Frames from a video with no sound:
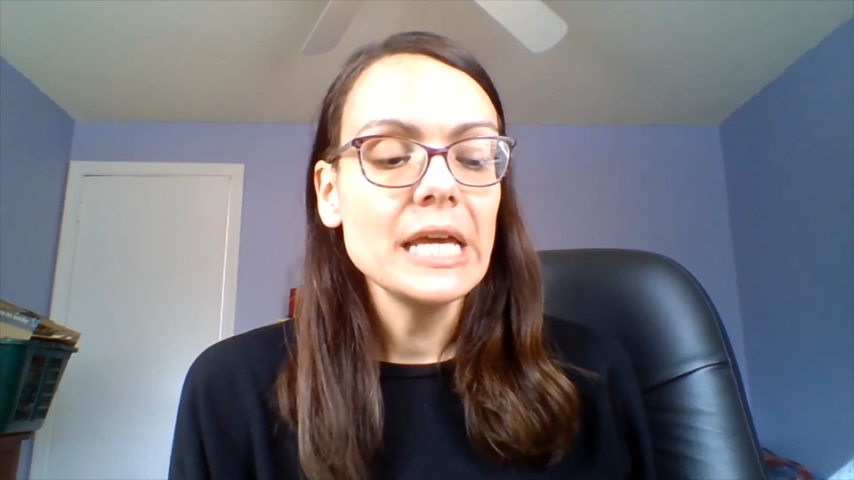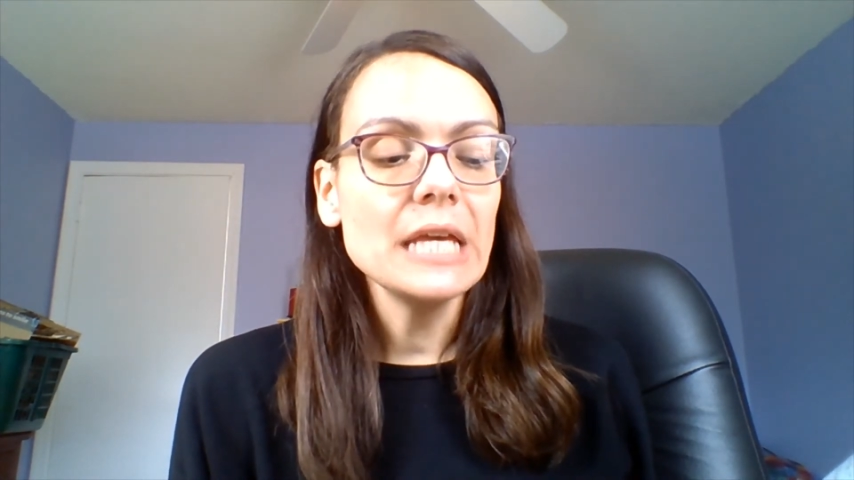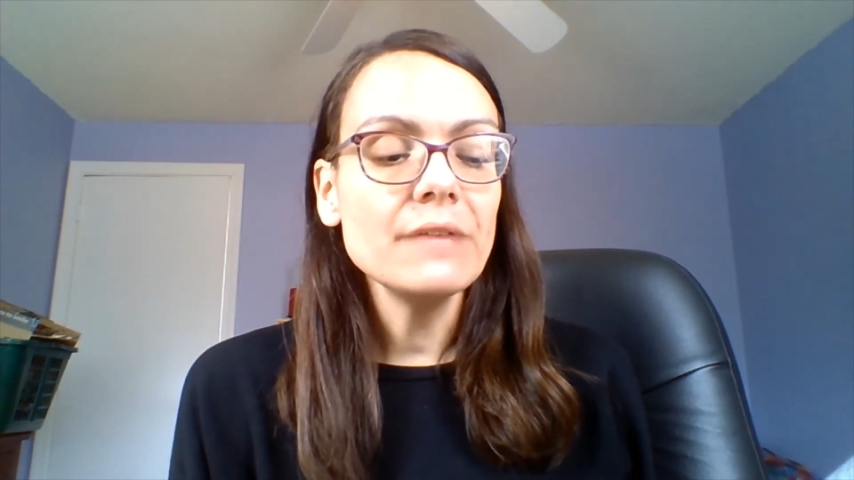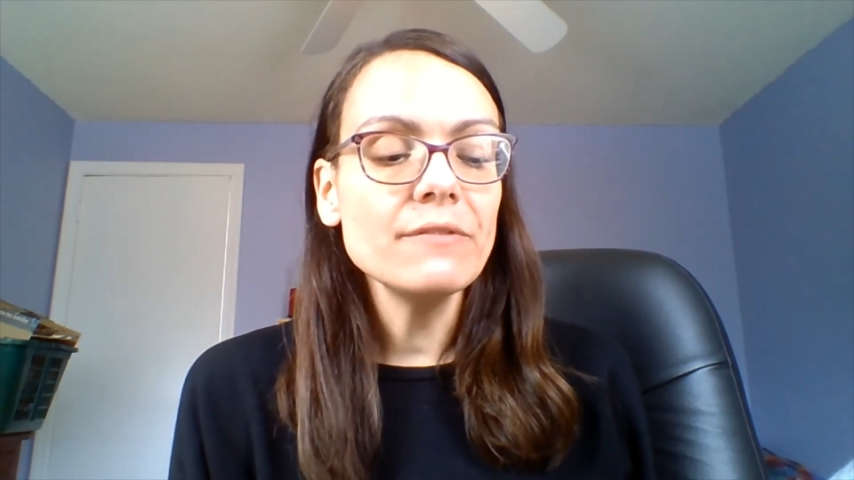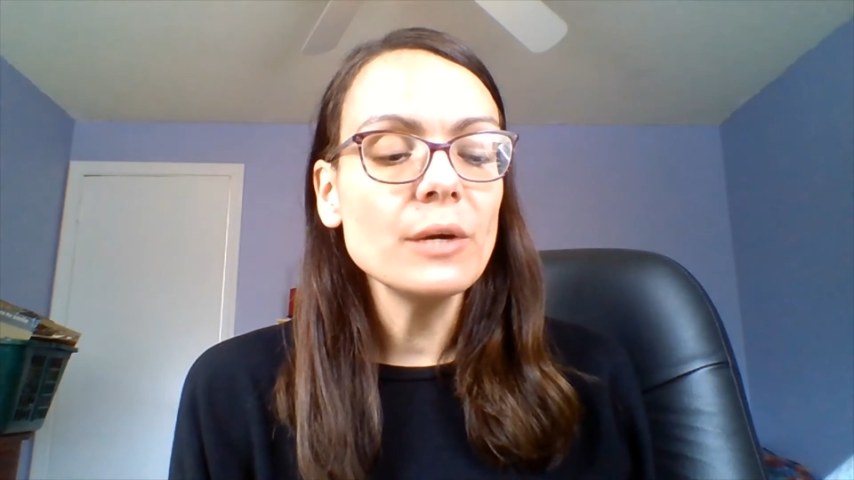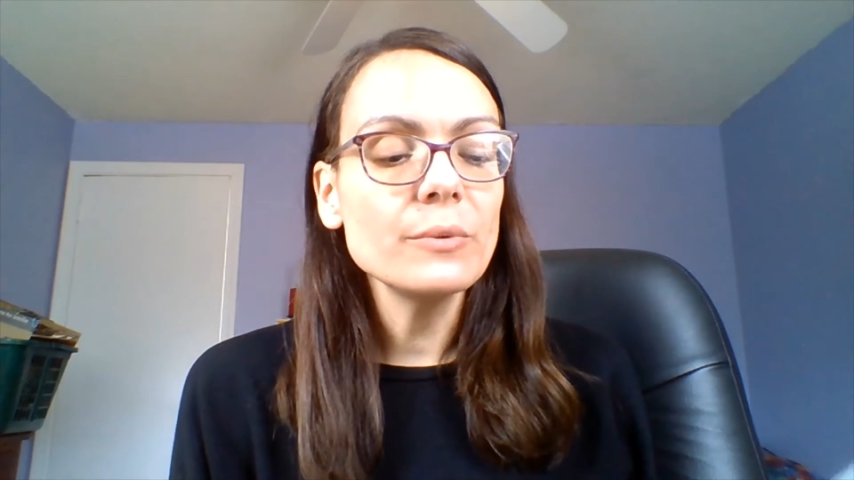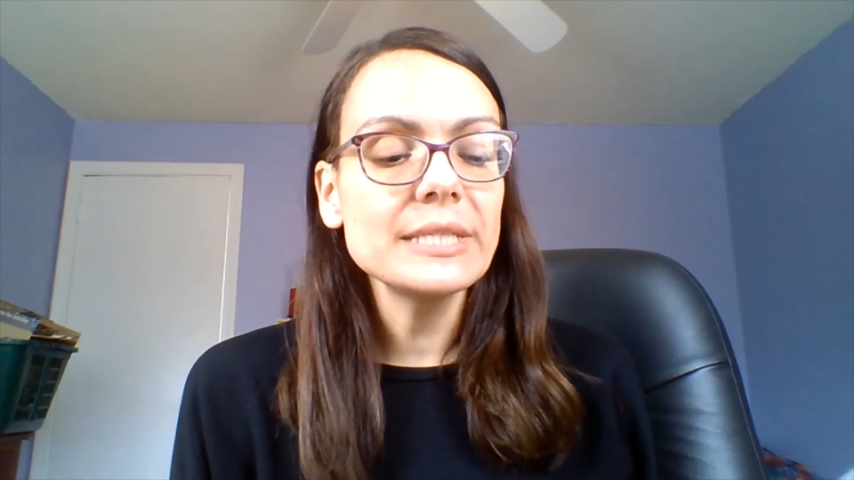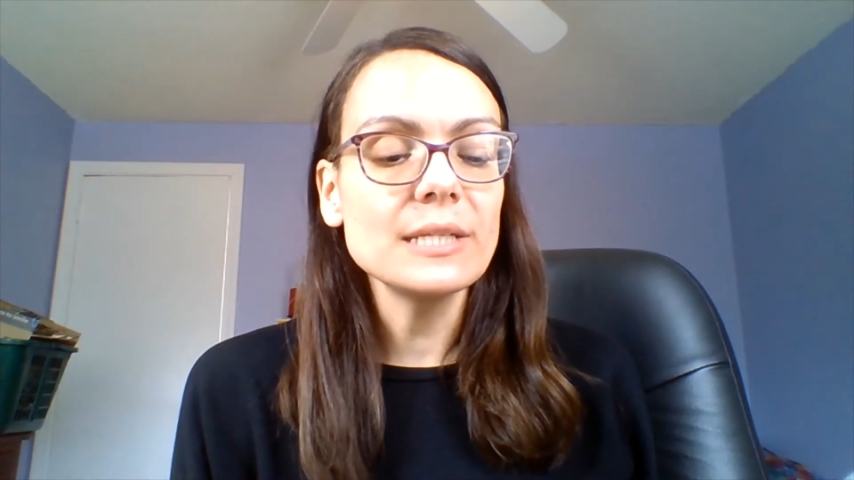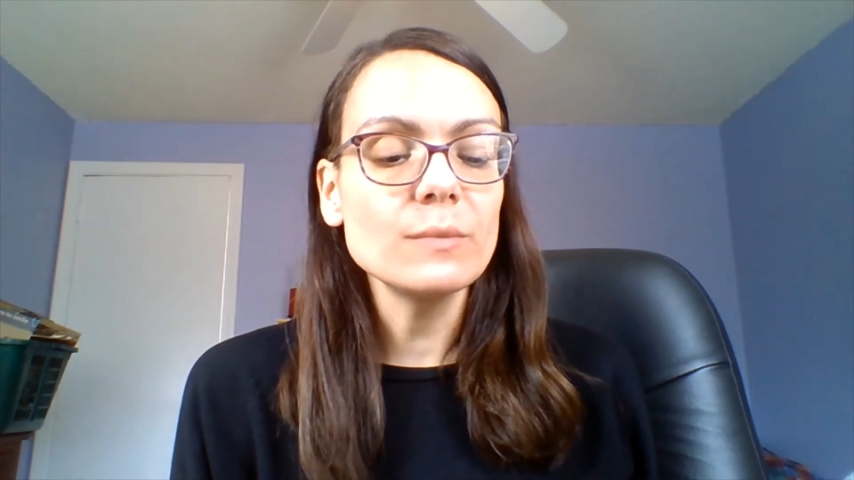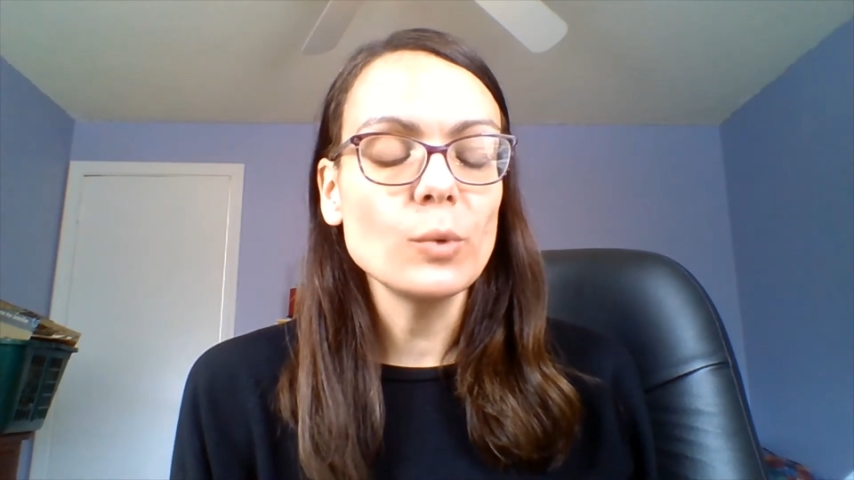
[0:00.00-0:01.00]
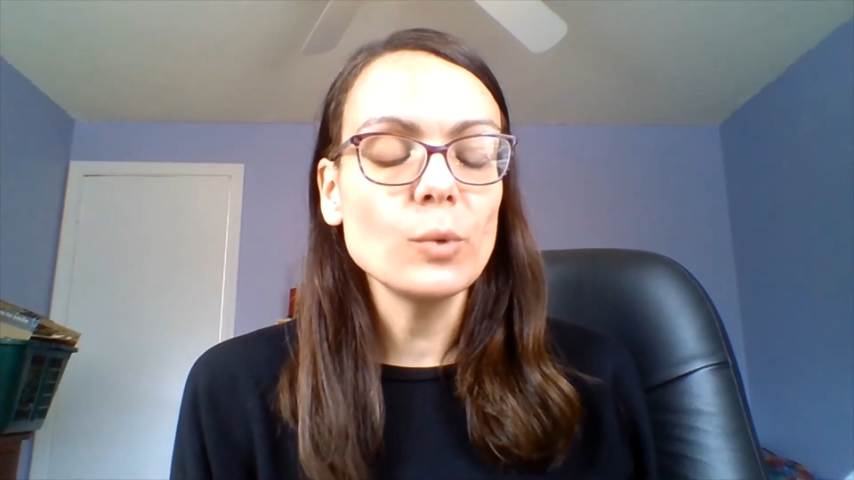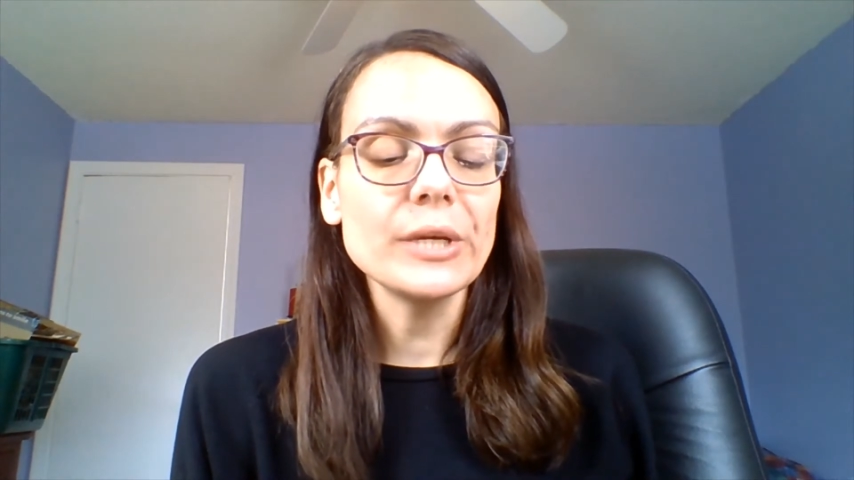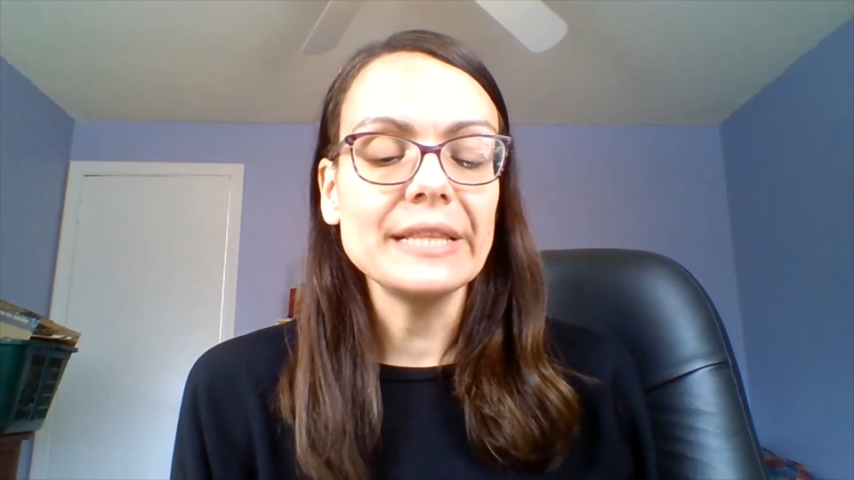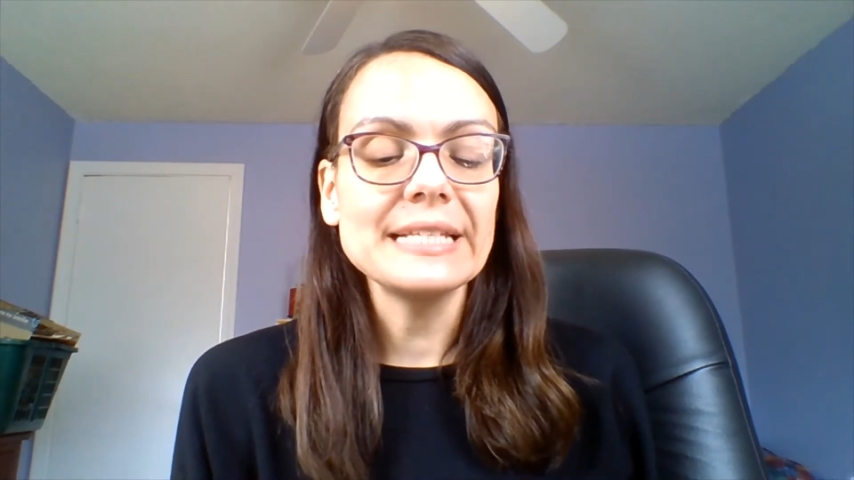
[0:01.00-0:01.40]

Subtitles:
Even though it was still morning,